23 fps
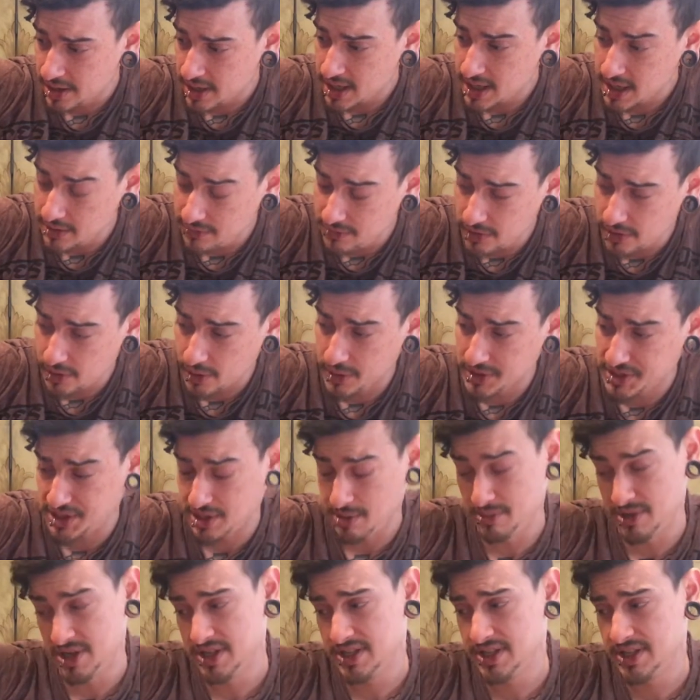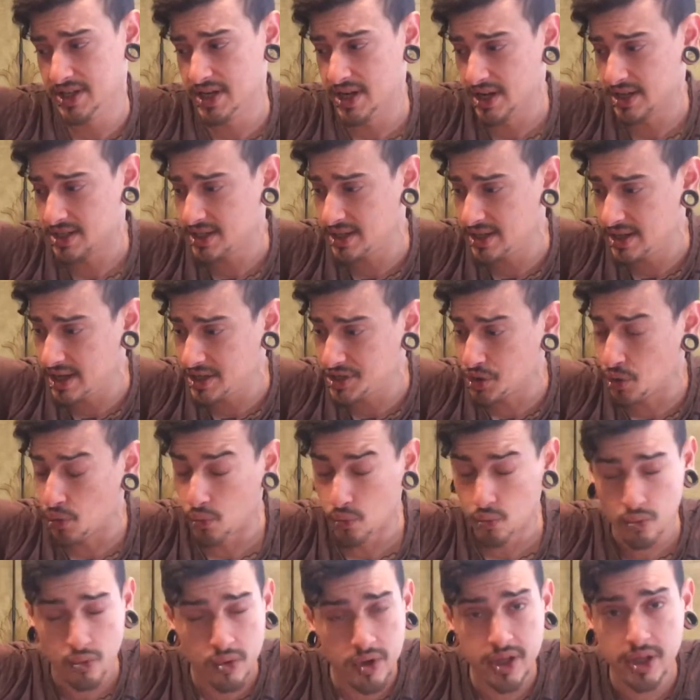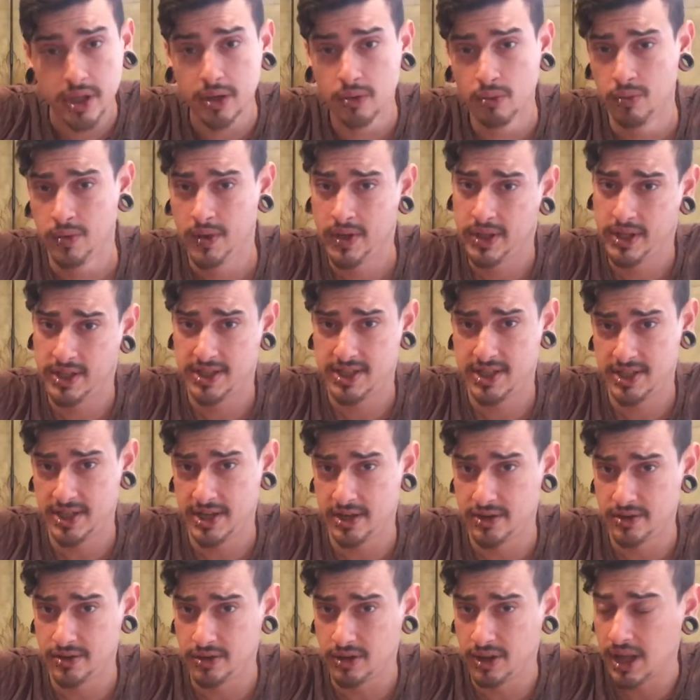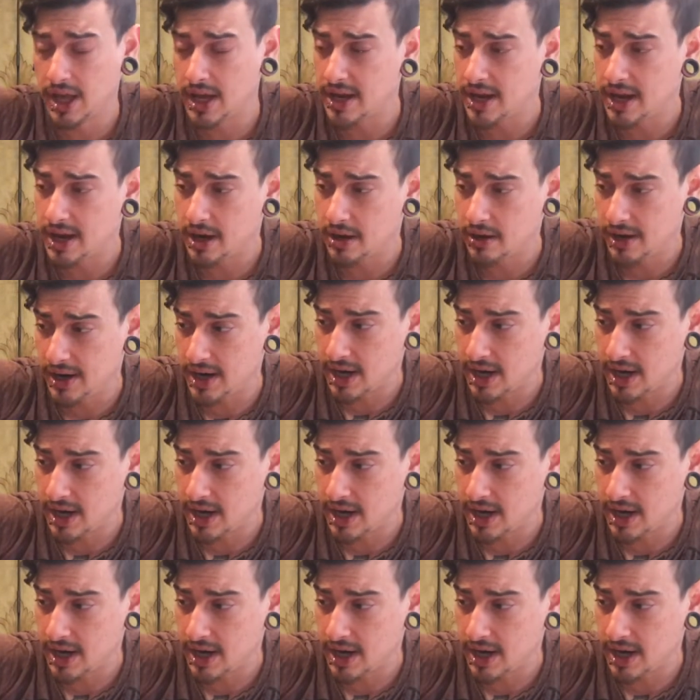Even though it's MATX, it has a really, really standard layout.